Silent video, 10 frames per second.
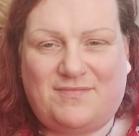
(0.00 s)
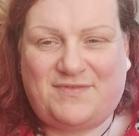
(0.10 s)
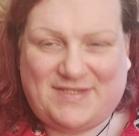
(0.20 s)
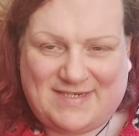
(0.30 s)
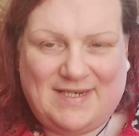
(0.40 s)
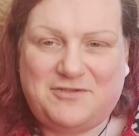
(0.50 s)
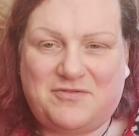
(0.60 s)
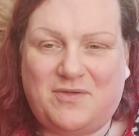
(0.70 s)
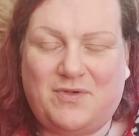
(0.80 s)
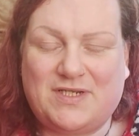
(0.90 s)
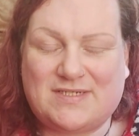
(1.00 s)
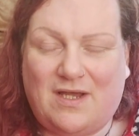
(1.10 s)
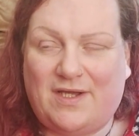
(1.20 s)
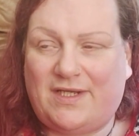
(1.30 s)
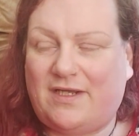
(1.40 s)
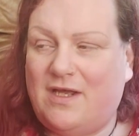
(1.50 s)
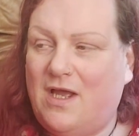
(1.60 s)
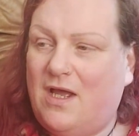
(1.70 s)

That's literally what it's like.